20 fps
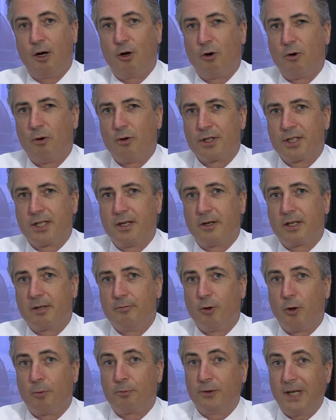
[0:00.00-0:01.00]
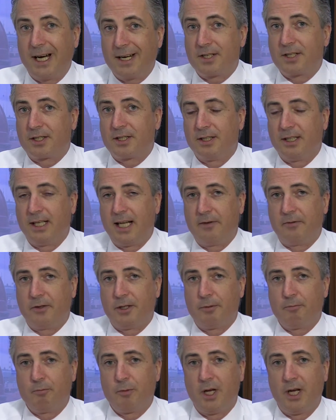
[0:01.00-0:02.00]
Also at a more practical
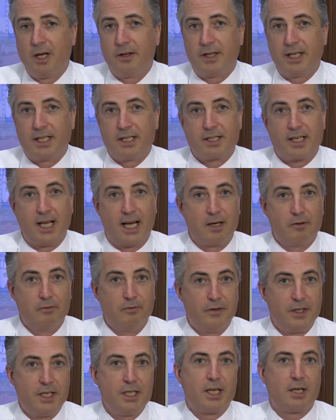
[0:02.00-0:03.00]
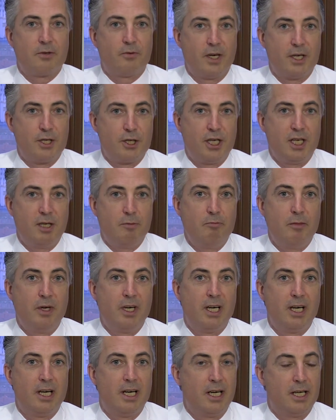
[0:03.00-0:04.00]
level, things like visa regime,
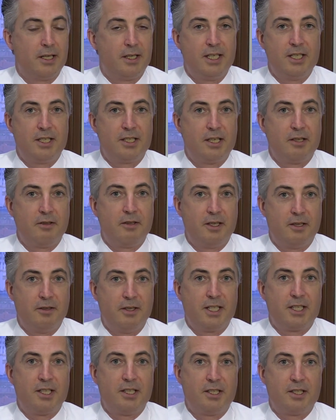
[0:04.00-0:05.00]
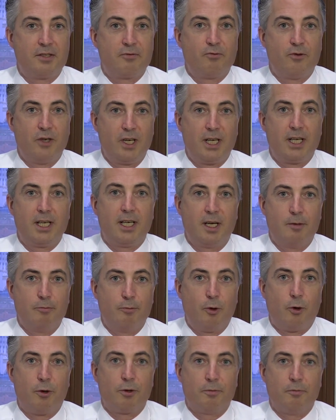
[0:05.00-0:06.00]
this is really
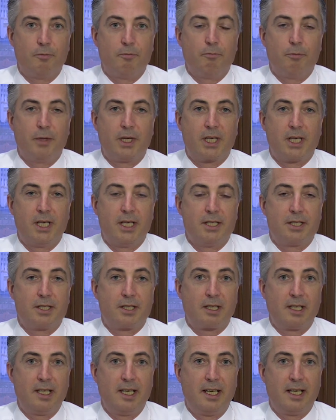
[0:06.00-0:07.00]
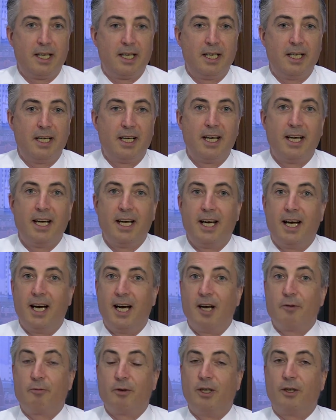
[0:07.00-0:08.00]
important because clearly
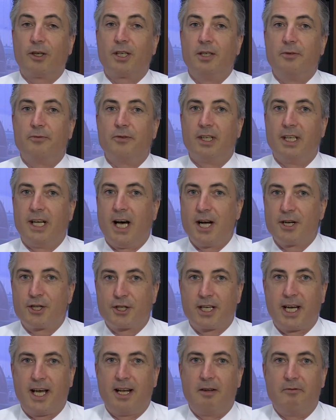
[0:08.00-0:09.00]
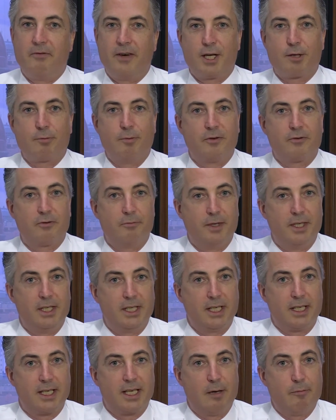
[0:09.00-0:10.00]
if we're looking for large-scale investment from
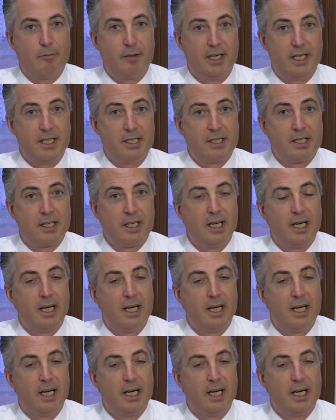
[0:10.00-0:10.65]
Indian companies,